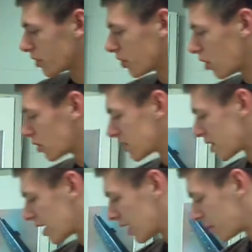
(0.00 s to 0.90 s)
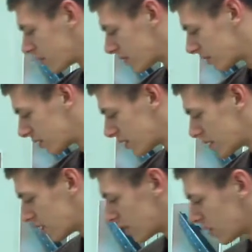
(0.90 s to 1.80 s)
me the longest time
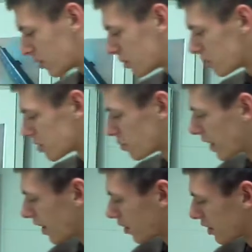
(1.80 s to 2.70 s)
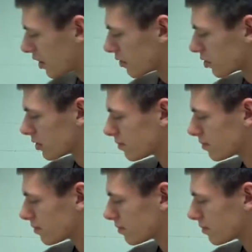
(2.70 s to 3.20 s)
is this battery cover.